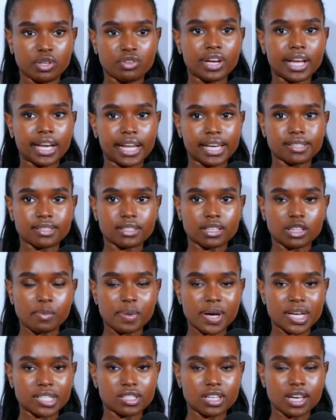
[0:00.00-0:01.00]
or I've been realizing
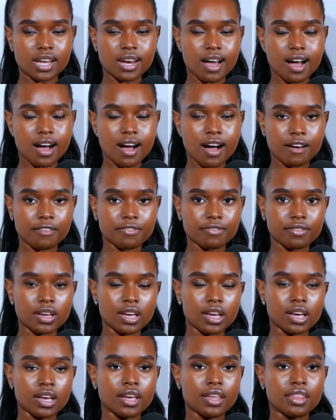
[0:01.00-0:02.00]
in the past year and a
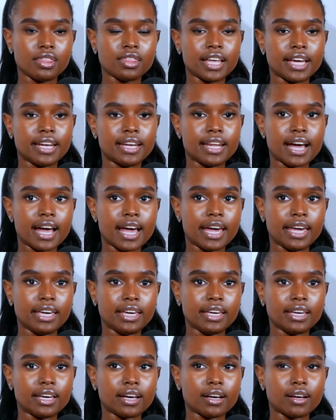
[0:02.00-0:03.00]
half, that
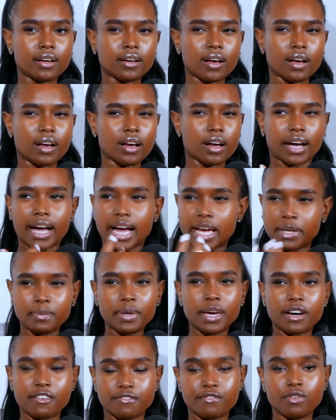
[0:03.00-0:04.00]
I
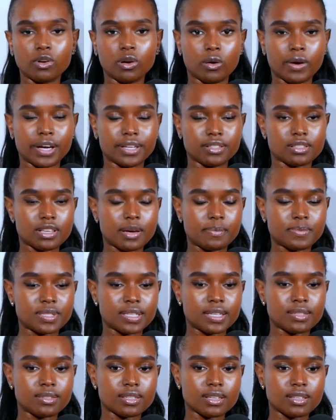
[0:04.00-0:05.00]
can be a follower in
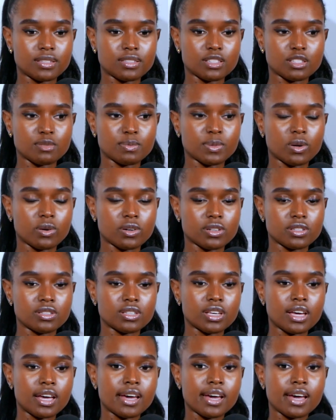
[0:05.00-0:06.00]
some senses is
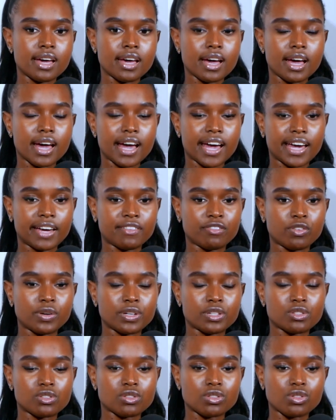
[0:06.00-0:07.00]
because
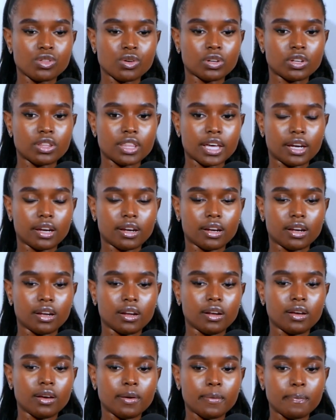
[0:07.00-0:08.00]
I've always thought
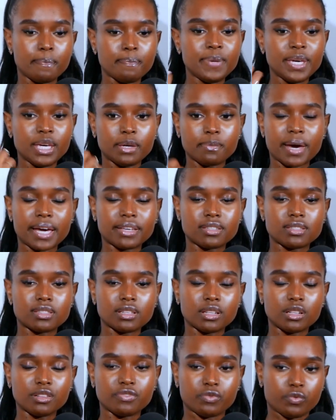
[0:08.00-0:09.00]
that being
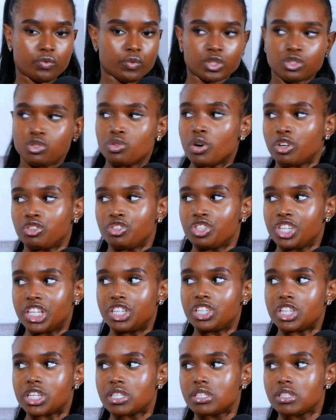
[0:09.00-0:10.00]
myself was too
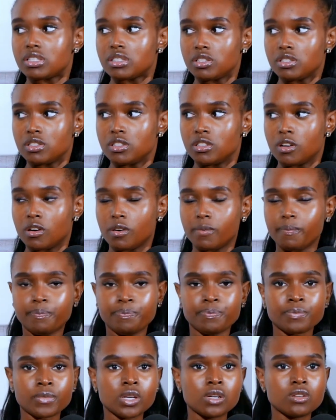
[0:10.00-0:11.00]
outrageous, you know?
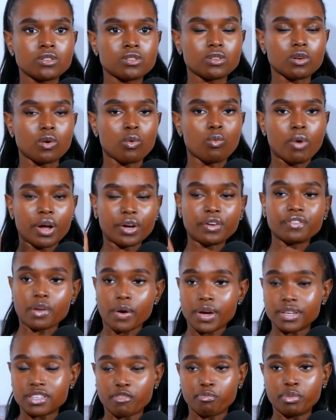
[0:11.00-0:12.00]
So one
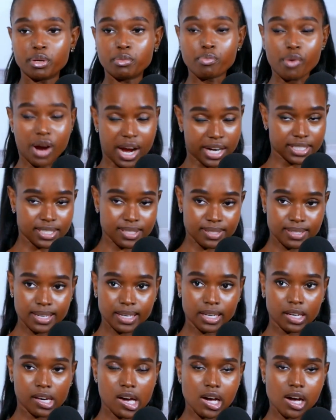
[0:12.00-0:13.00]
of the ways I've been
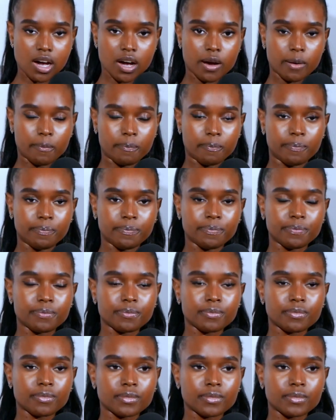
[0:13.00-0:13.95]
practicing um,